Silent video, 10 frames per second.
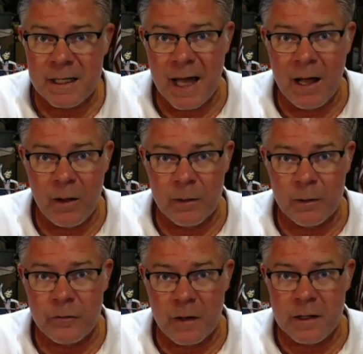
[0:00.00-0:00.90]

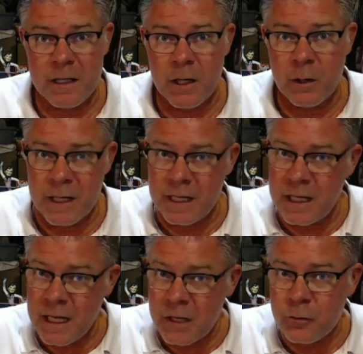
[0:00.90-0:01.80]
a year in
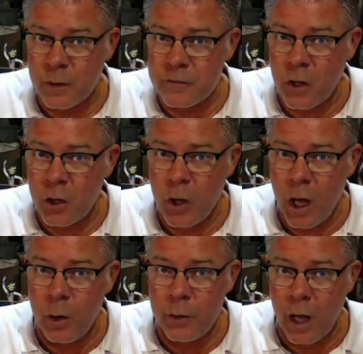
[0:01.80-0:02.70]
interest
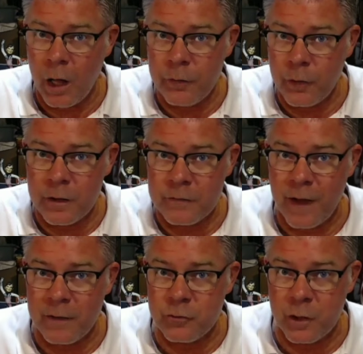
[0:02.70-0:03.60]
alone on
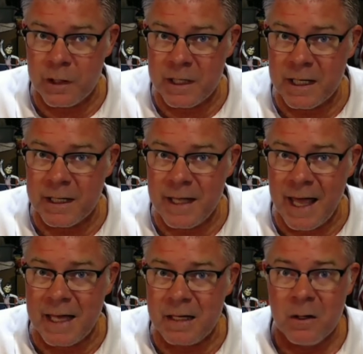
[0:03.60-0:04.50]
$35 trillion in
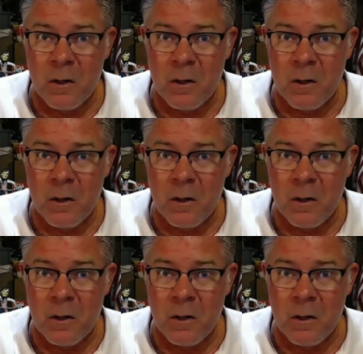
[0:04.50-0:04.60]
debt.